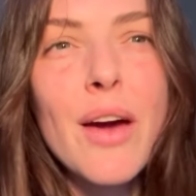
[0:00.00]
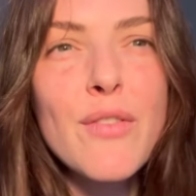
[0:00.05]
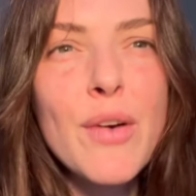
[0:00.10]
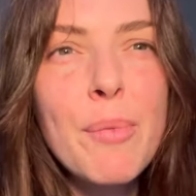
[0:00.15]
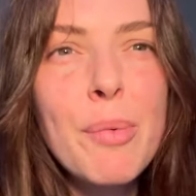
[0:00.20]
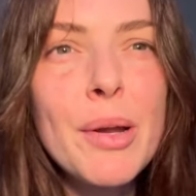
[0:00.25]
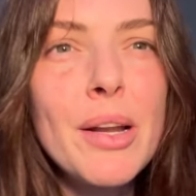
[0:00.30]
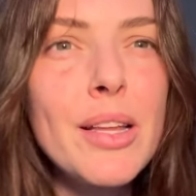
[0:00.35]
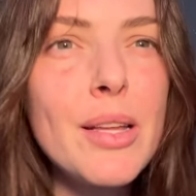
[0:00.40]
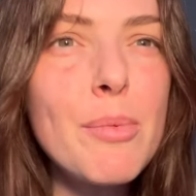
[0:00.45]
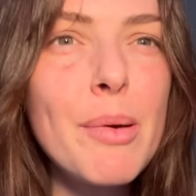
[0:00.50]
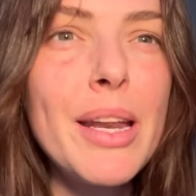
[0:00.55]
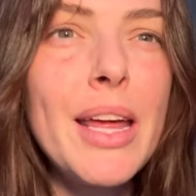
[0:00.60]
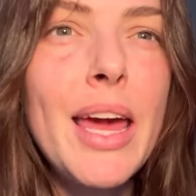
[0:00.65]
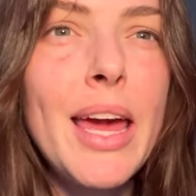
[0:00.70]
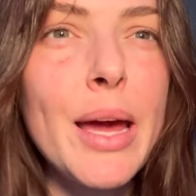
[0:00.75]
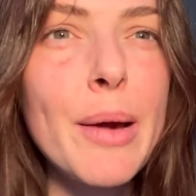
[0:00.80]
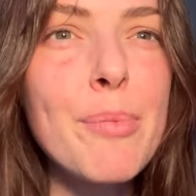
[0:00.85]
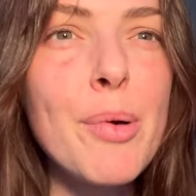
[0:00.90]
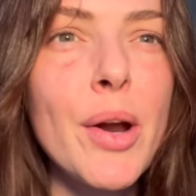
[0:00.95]
If I put a little bit
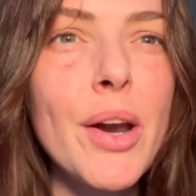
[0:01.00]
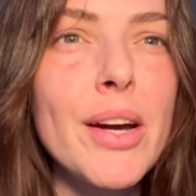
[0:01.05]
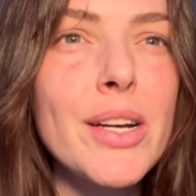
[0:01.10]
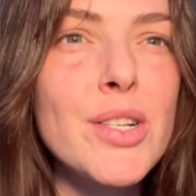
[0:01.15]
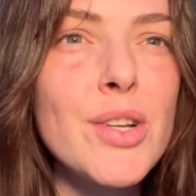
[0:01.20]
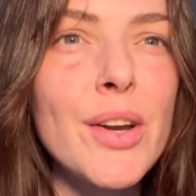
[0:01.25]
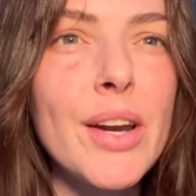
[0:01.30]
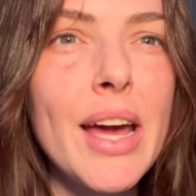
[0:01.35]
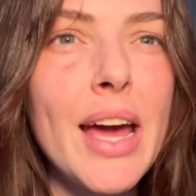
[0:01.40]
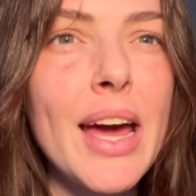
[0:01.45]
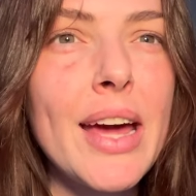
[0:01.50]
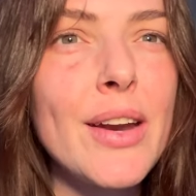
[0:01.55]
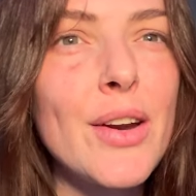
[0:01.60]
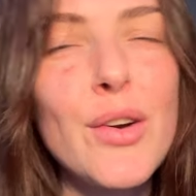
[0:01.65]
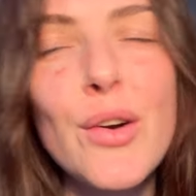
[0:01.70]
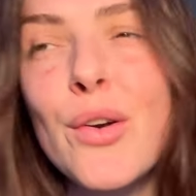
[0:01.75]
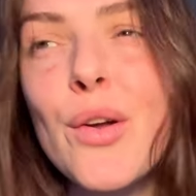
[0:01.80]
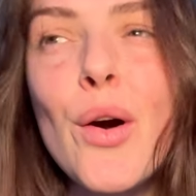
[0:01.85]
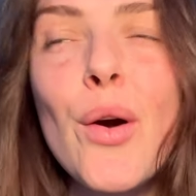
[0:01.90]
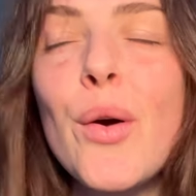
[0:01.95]
of hair product on it, and I
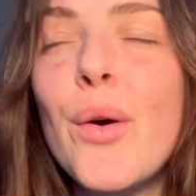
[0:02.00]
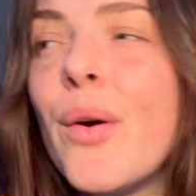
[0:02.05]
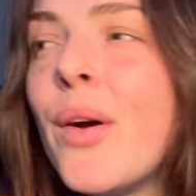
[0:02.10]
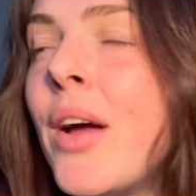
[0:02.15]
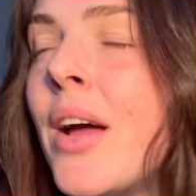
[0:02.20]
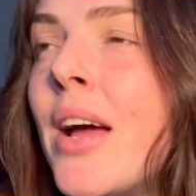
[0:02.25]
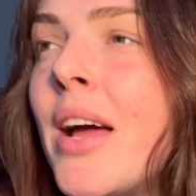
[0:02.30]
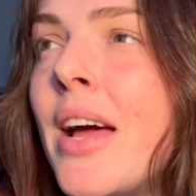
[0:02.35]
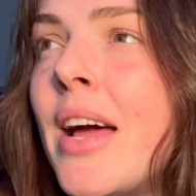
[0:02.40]
don't know